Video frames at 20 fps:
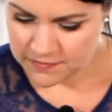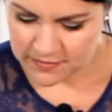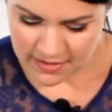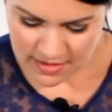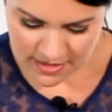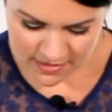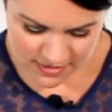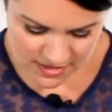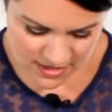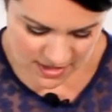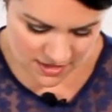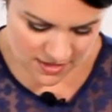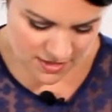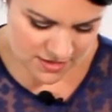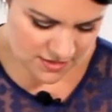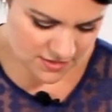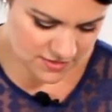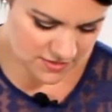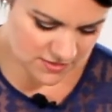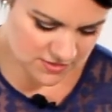And
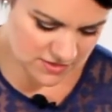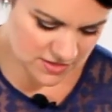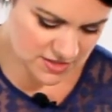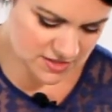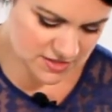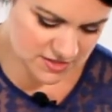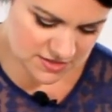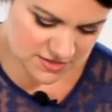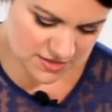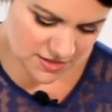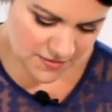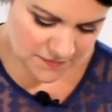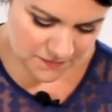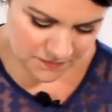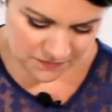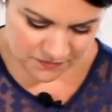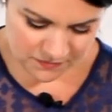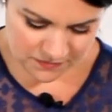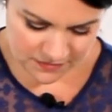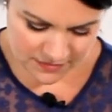then just
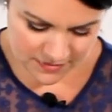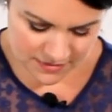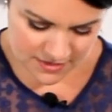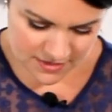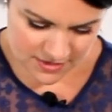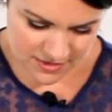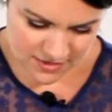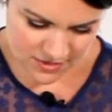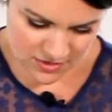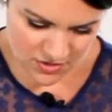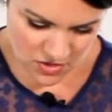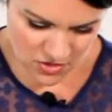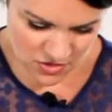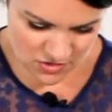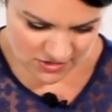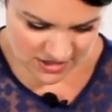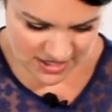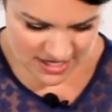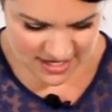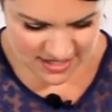some
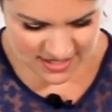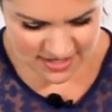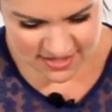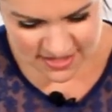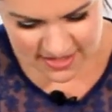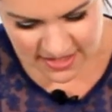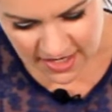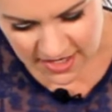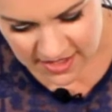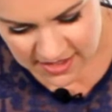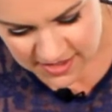coriander.